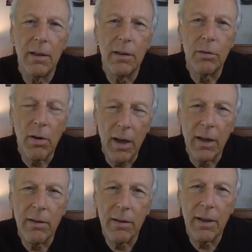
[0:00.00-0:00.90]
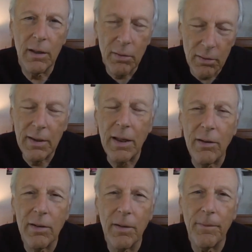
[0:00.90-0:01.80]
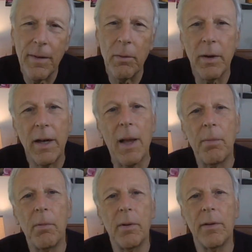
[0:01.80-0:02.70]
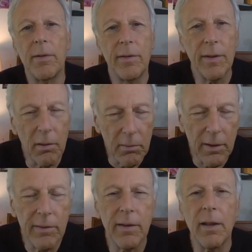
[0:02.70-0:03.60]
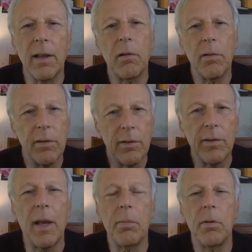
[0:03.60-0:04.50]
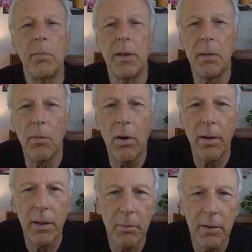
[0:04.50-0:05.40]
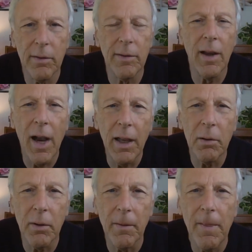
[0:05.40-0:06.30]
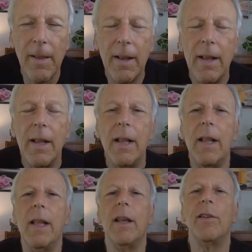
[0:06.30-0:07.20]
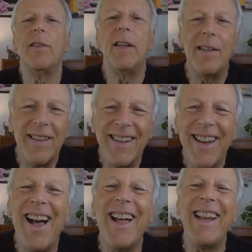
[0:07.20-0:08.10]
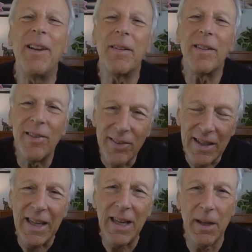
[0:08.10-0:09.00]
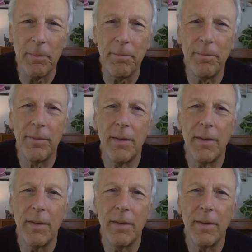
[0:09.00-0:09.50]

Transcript: trying to get your attention. Now, what happened was synchronistically, Chris just happened to be in the mall, and he went to say hi to her. She did not even see him,